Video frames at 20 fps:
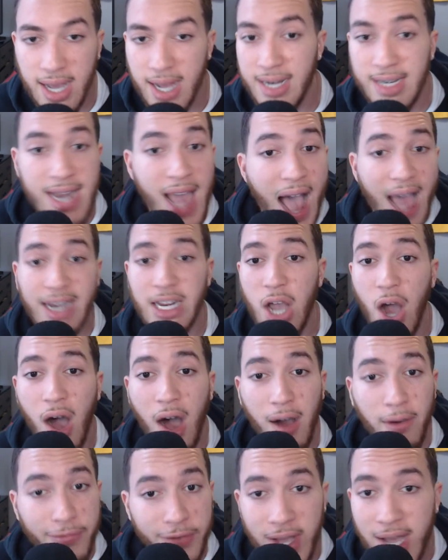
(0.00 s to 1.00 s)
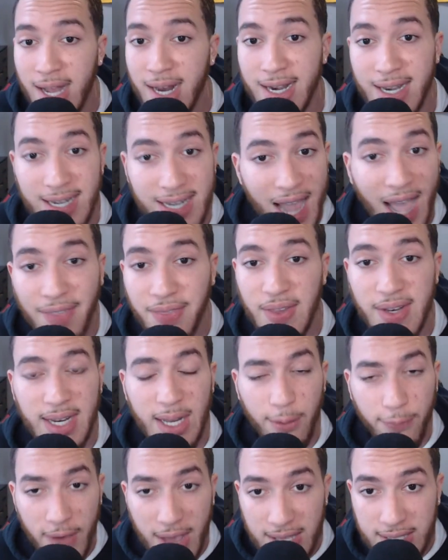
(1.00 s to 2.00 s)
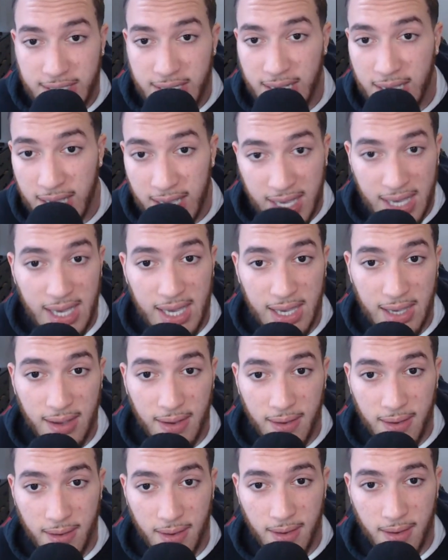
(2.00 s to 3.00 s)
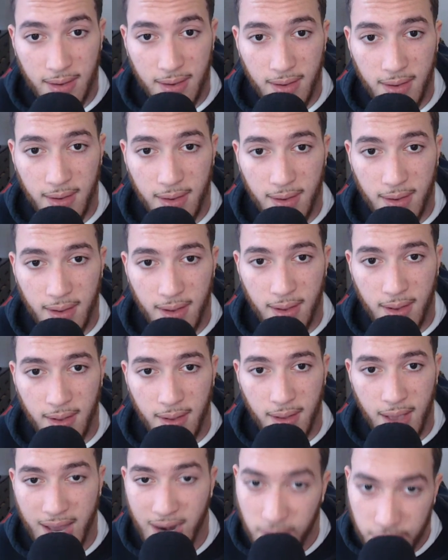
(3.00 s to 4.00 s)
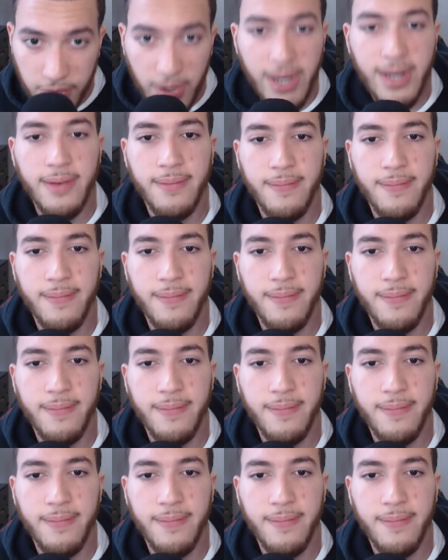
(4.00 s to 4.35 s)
Not Goff, not the defense, he. And I was right.